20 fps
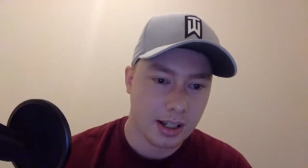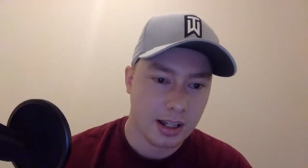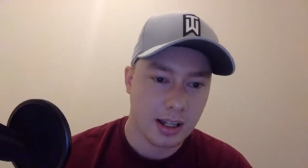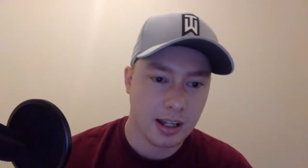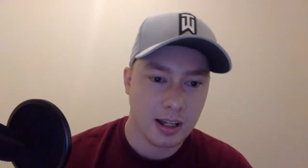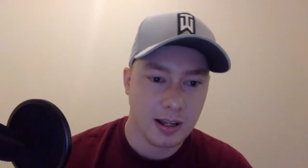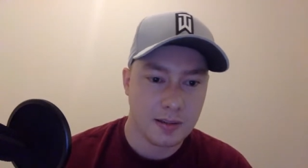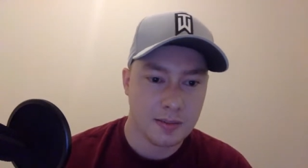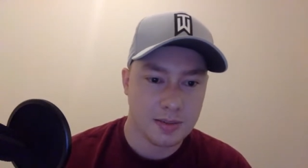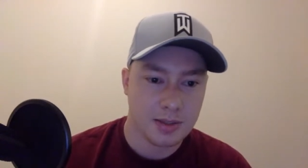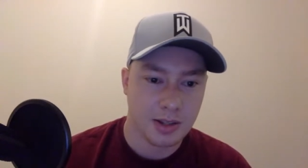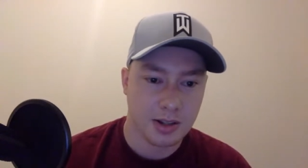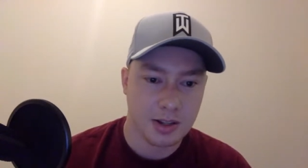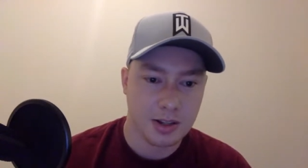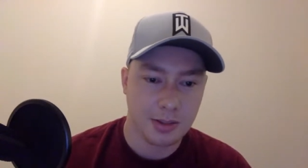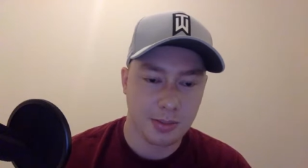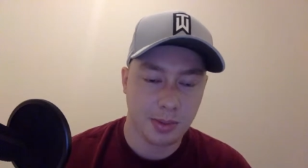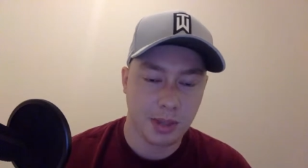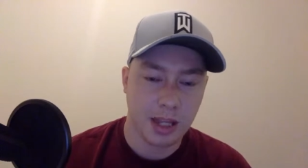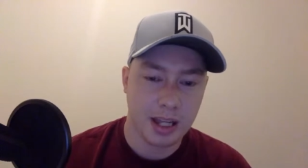So
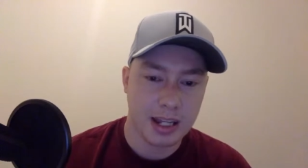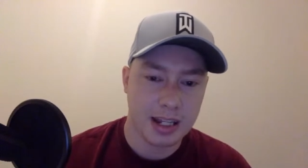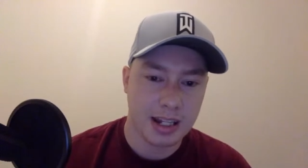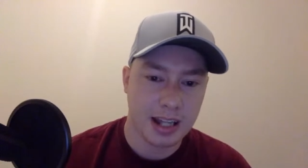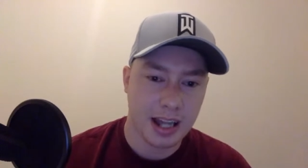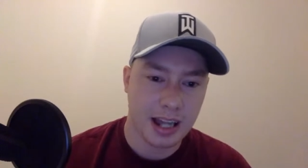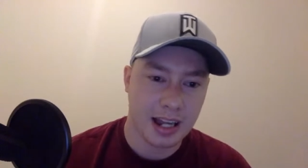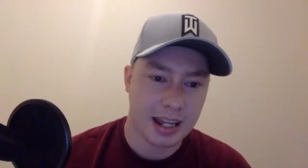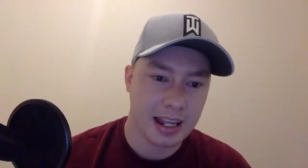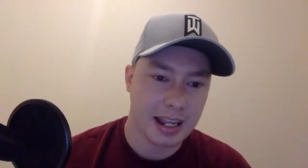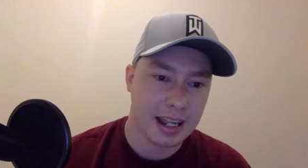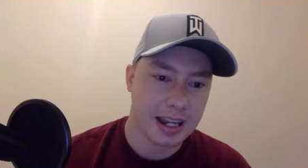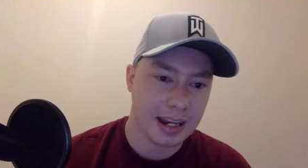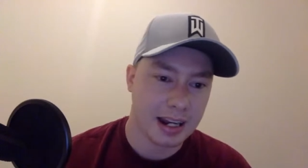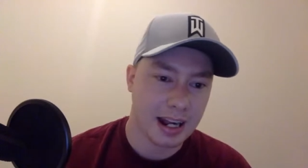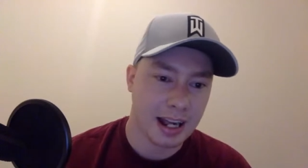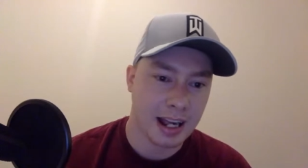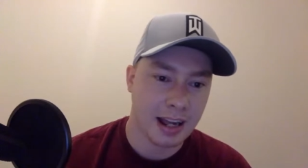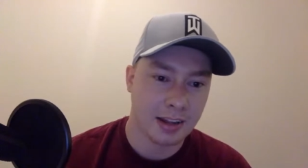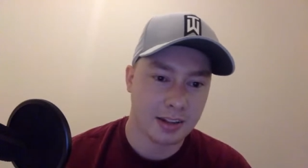he's played kind of in
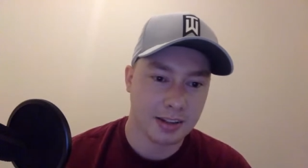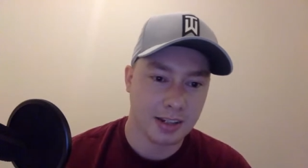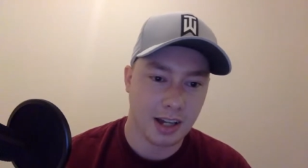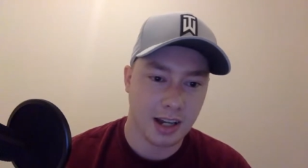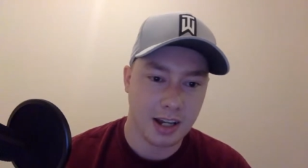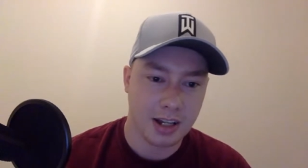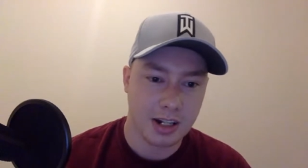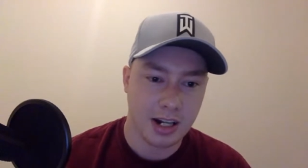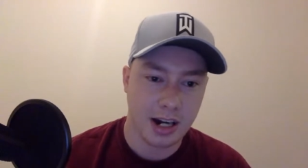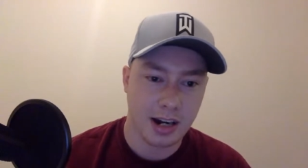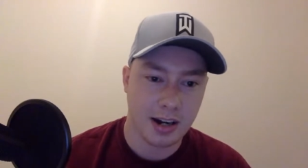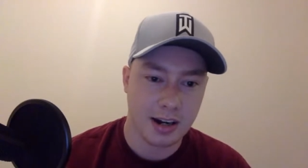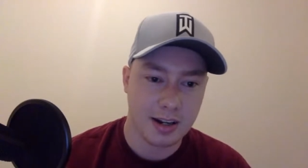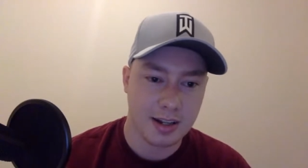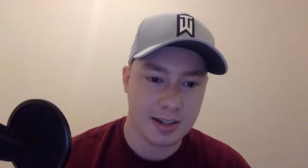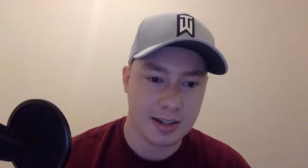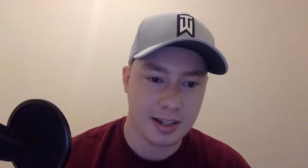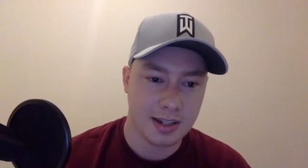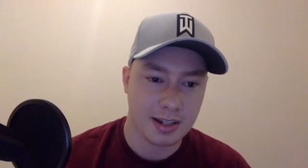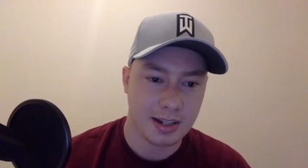and out. Taj
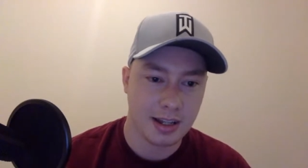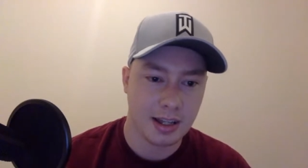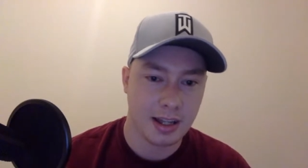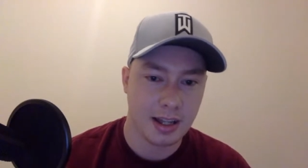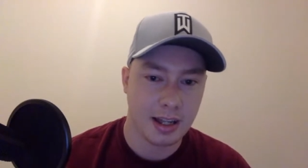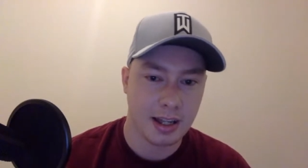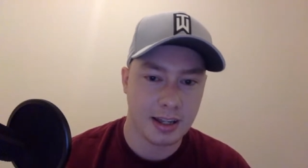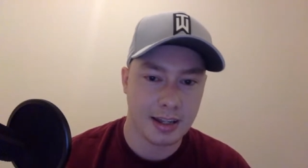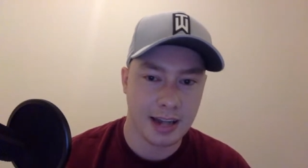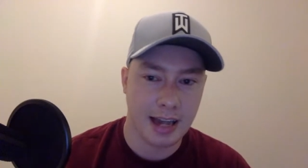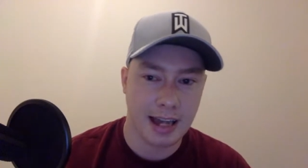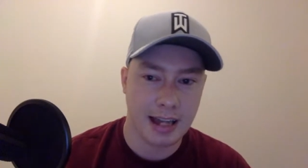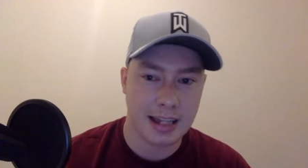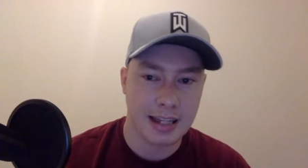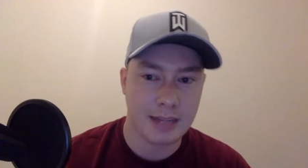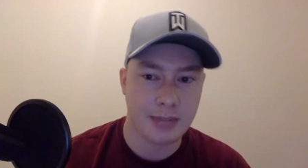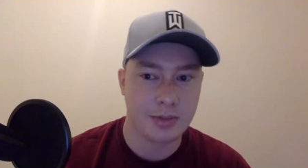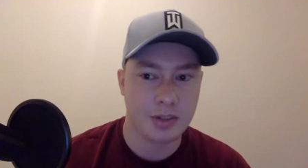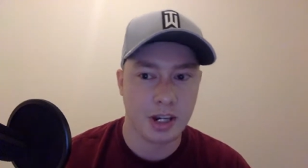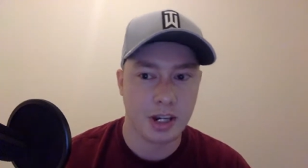Harris and
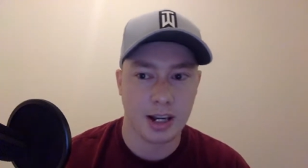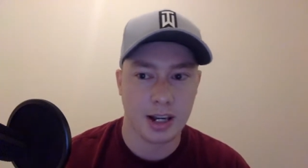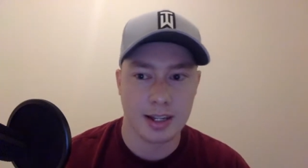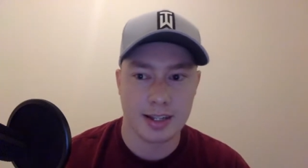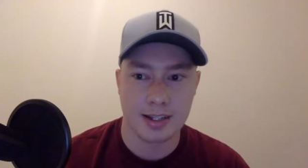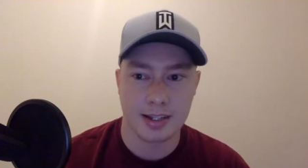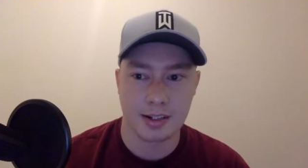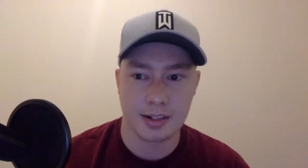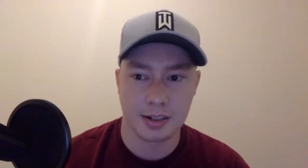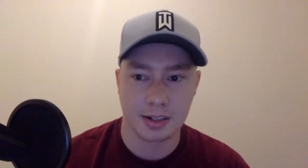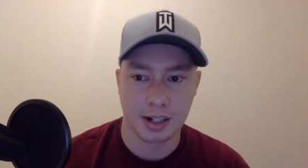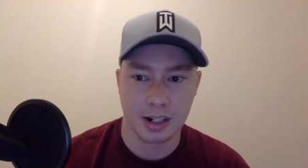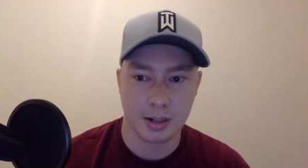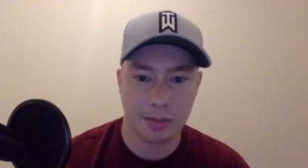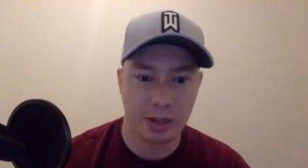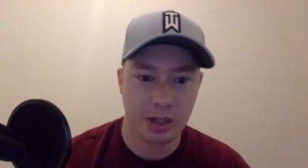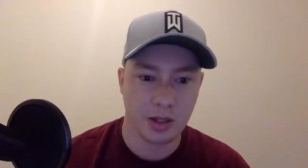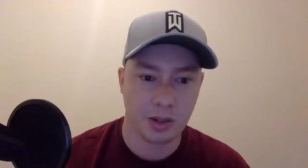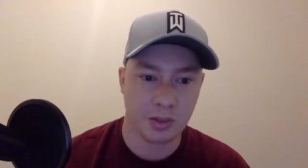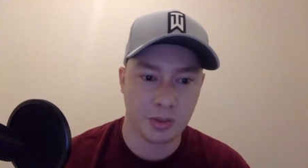Naheem Johnson are going to
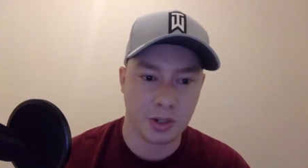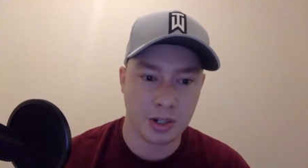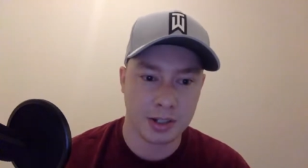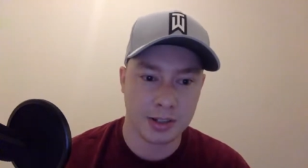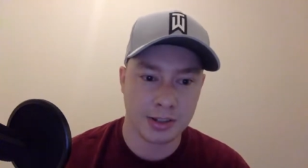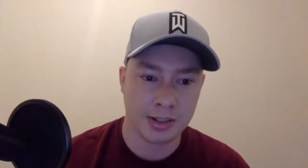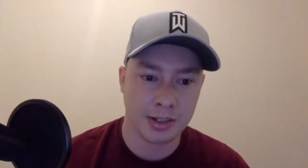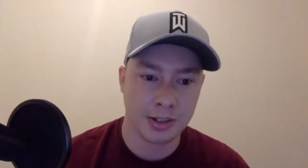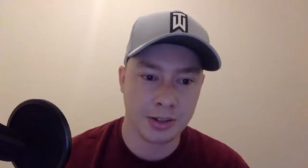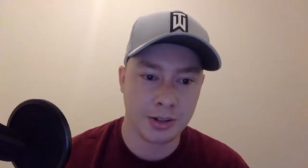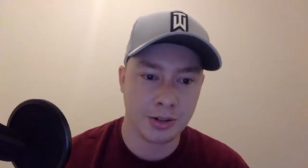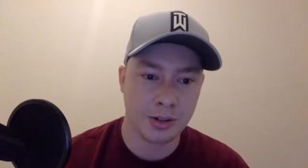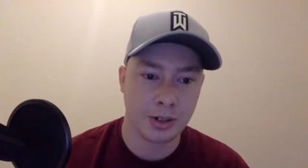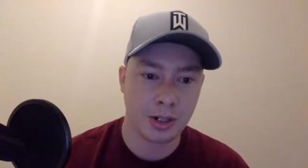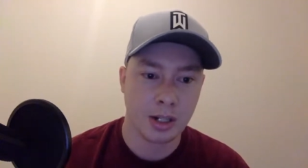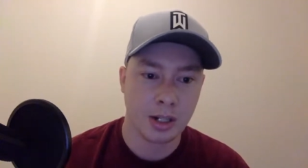be the 1-2.